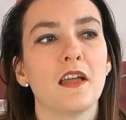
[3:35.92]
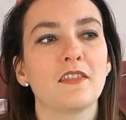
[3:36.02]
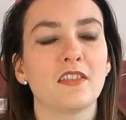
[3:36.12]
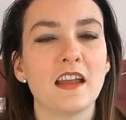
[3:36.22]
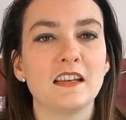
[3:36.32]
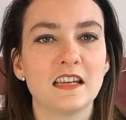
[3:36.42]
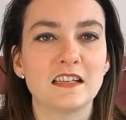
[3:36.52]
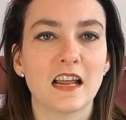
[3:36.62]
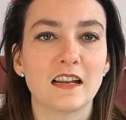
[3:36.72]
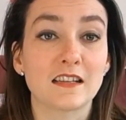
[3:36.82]
They did
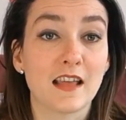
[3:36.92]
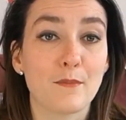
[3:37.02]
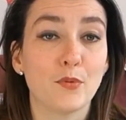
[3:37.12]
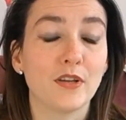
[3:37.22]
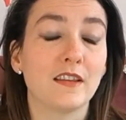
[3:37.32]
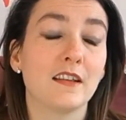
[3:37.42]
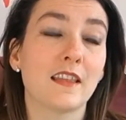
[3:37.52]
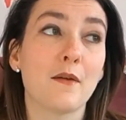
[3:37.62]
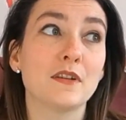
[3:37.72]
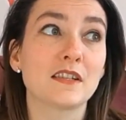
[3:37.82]
tell us at that point that
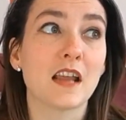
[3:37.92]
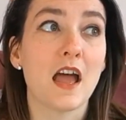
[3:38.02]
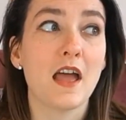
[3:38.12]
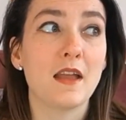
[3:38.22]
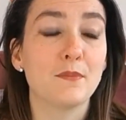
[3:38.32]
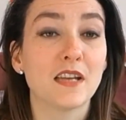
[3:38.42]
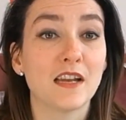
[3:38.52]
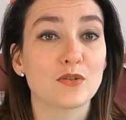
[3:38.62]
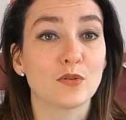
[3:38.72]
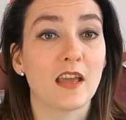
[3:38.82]
there was a
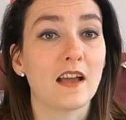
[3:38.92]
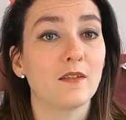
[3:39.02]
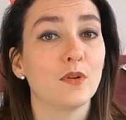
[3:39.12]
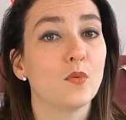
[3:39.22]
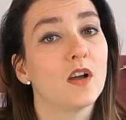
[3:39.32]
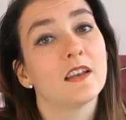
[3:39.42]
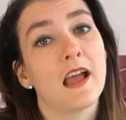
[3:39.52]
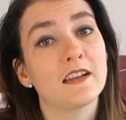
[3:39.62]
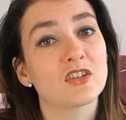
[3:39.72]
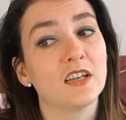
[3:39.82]
potential that we weren't
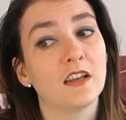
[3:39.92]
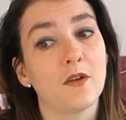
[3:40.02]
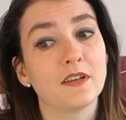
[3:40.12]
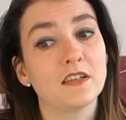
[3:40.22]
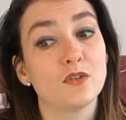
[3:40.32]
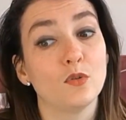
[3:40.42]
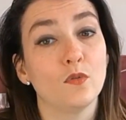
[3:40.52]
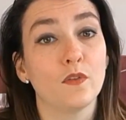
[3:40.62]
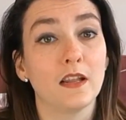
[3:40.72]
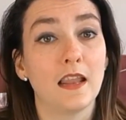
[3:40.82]
actually going to
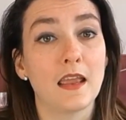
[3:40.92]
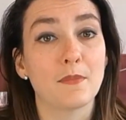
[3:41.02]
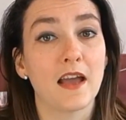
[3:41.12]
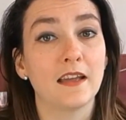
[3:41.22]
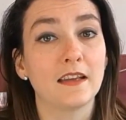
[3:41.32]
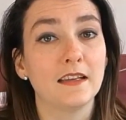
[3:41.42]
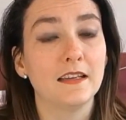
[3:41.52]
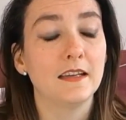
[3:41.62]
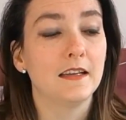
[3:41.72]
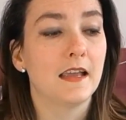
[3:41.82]
fill a bag
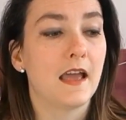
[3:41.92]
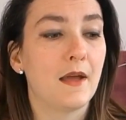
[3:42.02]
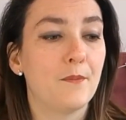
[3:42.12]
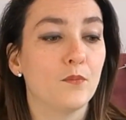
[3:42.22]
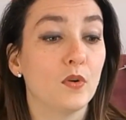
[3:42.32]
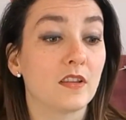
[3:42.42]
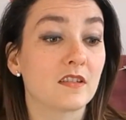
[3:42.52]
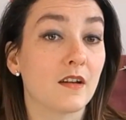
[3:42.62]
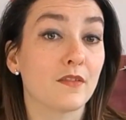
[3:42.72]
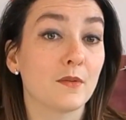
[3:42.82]
with
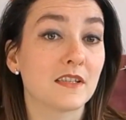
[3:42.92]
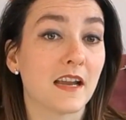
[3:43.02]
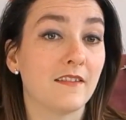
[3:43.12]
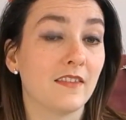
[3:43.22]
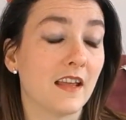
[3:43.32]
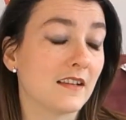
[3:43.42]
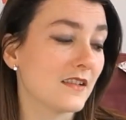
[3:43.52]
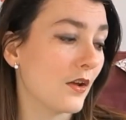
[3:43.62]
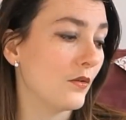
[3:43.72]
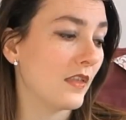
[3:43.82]
stuff that was down there.
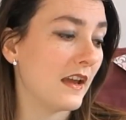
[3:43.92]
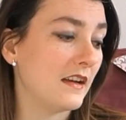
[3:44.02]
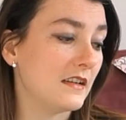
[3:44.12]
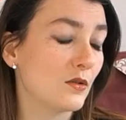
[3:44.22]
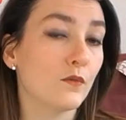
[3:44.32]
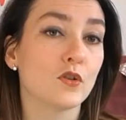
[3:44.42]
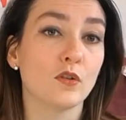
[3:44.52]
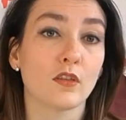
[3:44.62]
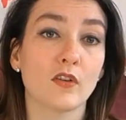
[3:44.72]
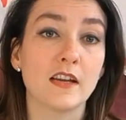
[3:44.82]
So they sort of do
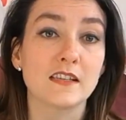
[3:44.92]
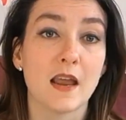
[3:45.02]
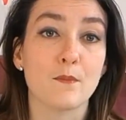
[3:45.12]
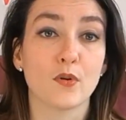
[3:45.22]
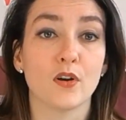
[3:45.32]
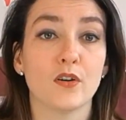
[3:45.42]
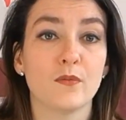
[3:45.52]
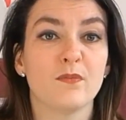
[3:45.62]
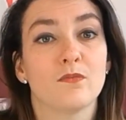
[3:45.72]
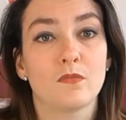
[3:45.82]
3 separate
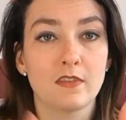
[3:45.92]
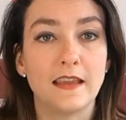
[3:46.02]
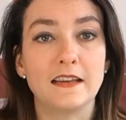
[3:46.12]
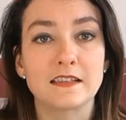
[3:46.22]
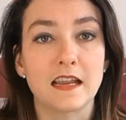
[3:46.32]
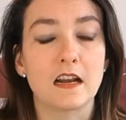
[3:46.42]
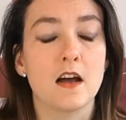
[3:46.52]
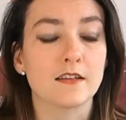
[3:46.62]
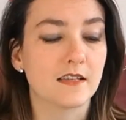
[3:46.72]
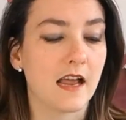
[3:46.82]
things they
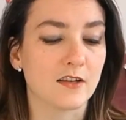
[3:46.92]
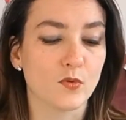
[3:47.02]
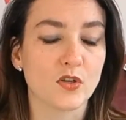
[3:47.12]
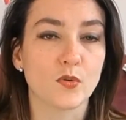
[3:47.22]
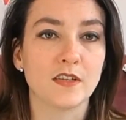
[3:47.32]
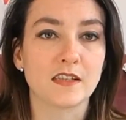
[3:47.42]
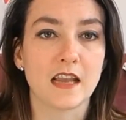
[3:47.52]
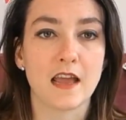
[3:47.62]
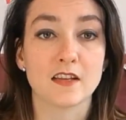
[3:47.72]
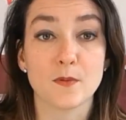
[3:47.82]
classed it as, which was
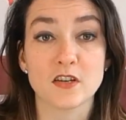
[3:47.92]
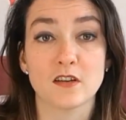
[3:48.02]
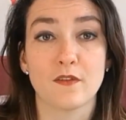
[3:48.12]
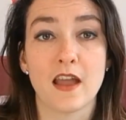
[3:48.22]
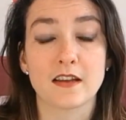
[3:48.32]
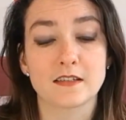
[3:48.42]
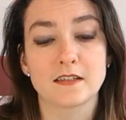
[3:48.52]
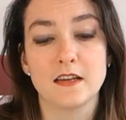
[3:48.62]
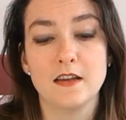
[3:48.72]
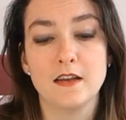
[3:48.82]
special effects,